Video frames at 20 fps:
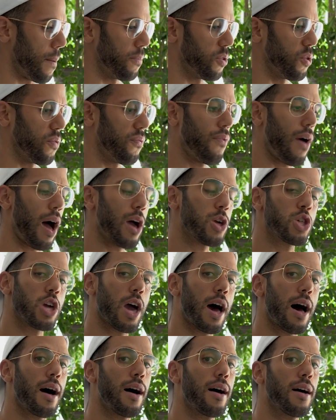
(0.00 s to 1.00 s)
the
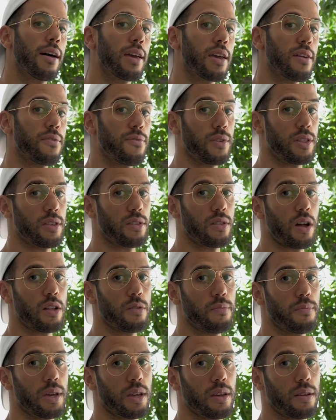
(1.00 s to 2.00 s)
fascia, if it's
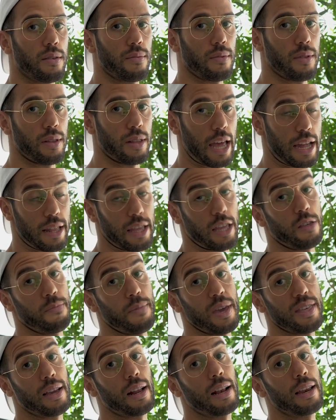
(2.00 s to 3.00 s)
not being, that is
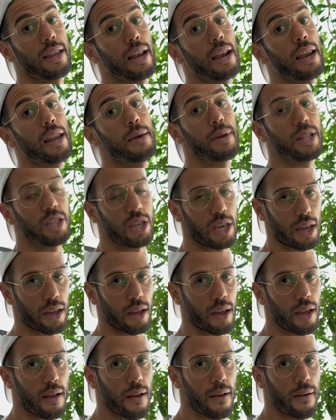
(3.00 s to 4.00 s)
basically
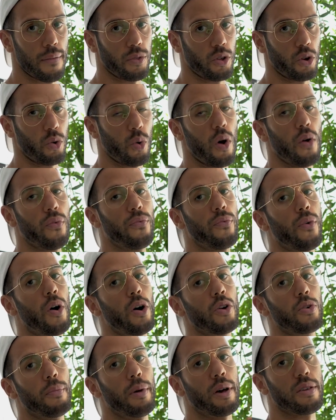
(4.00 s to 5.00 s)
limiting the growth
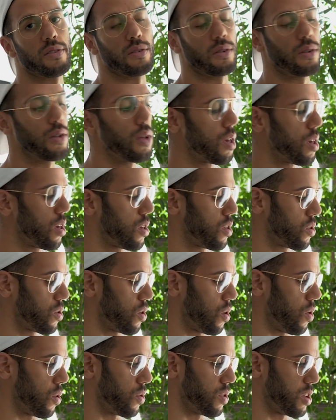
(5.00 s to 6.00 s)
of your muscle.
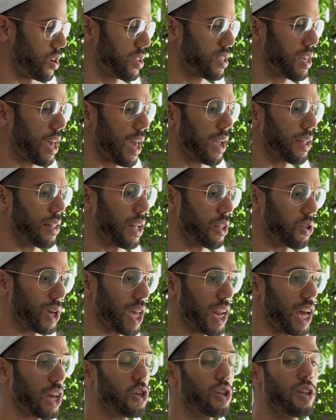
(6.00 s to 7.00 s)
So they're saying that you
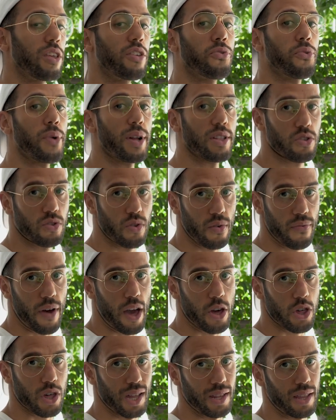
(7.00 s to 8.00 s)
can actually stretch the
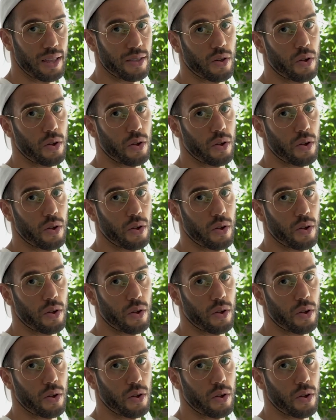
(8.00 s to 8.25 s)
fascia that's